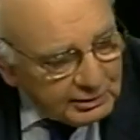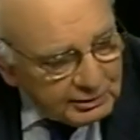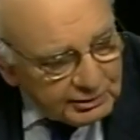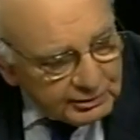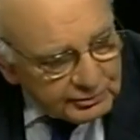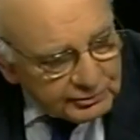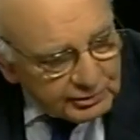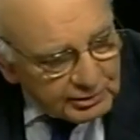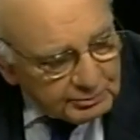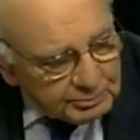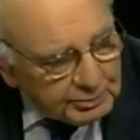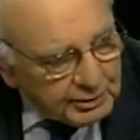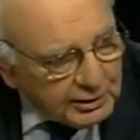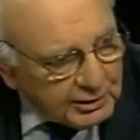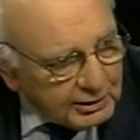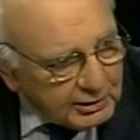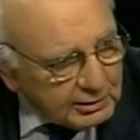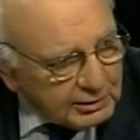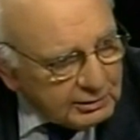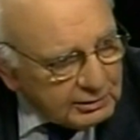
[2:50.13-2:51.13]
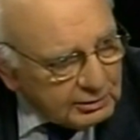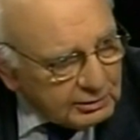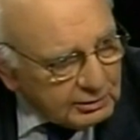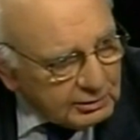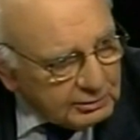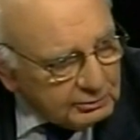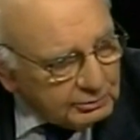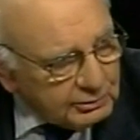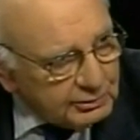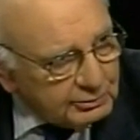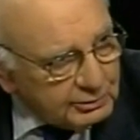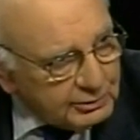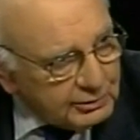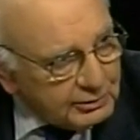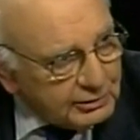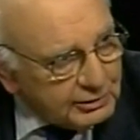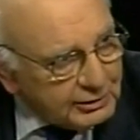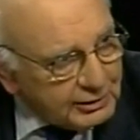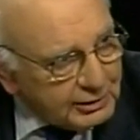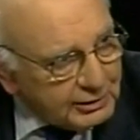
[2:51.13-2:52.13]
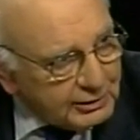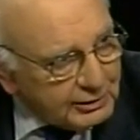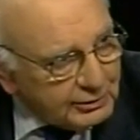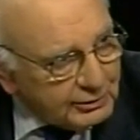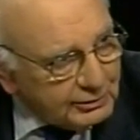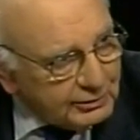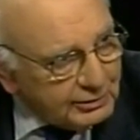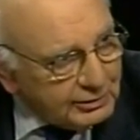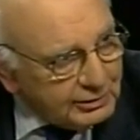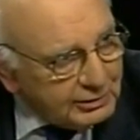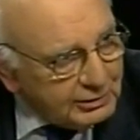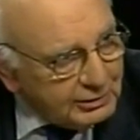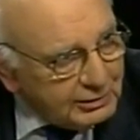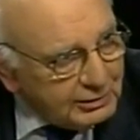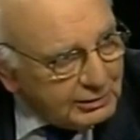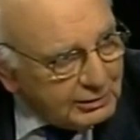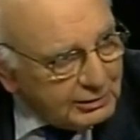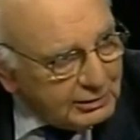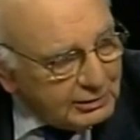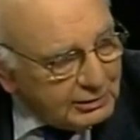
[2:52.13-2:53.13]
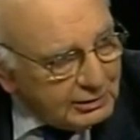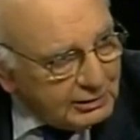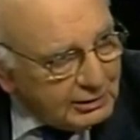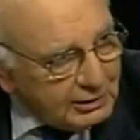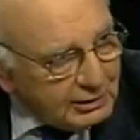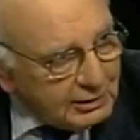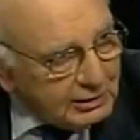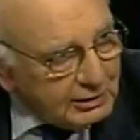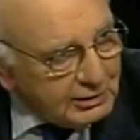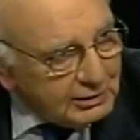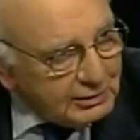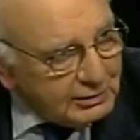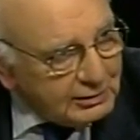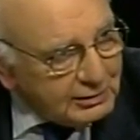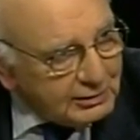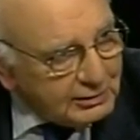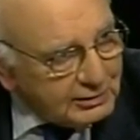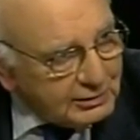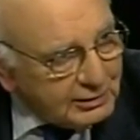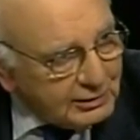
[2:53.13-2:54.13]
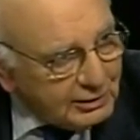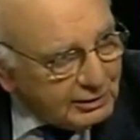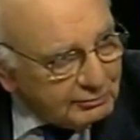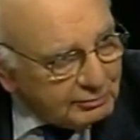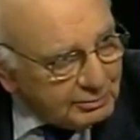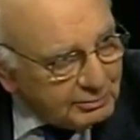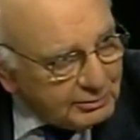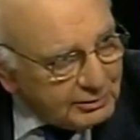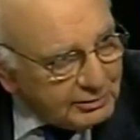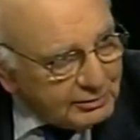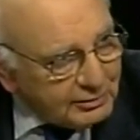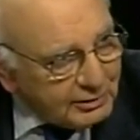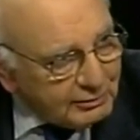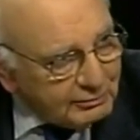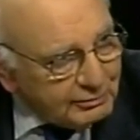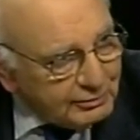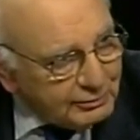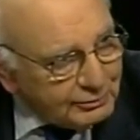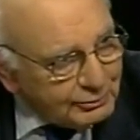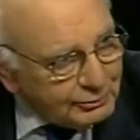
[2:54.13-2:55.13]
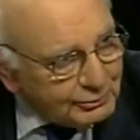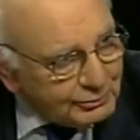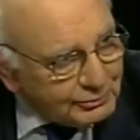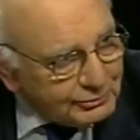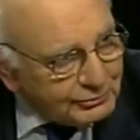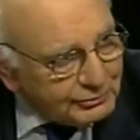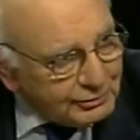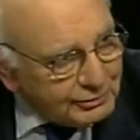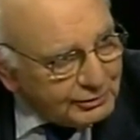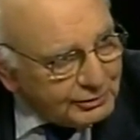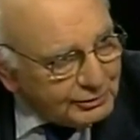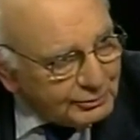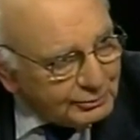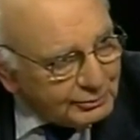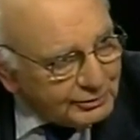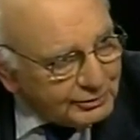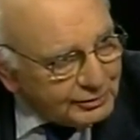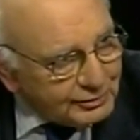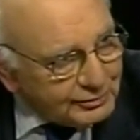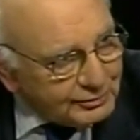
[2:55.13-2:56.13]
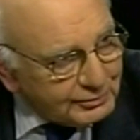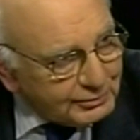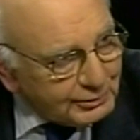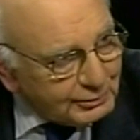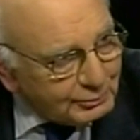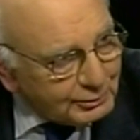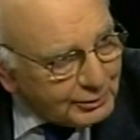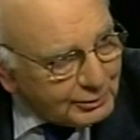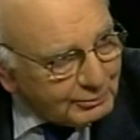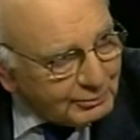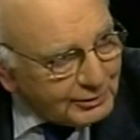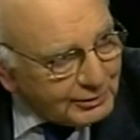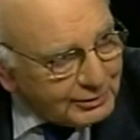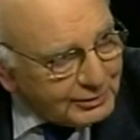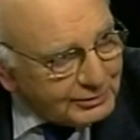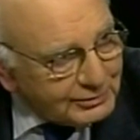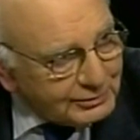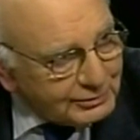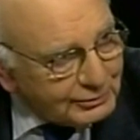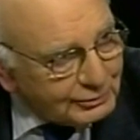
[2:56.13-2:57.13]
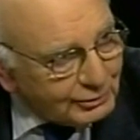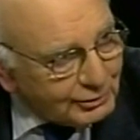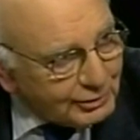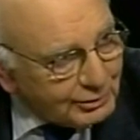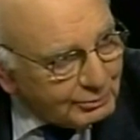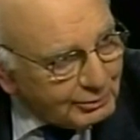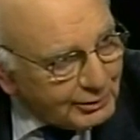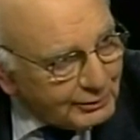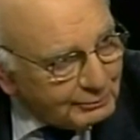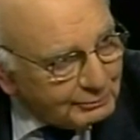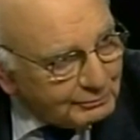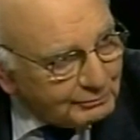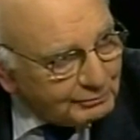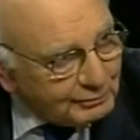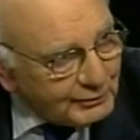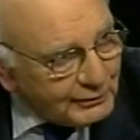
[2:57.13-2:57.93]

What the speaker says: You step back and look at where we are now, I think governments have the tools to deal with this. Now, what am I talking about?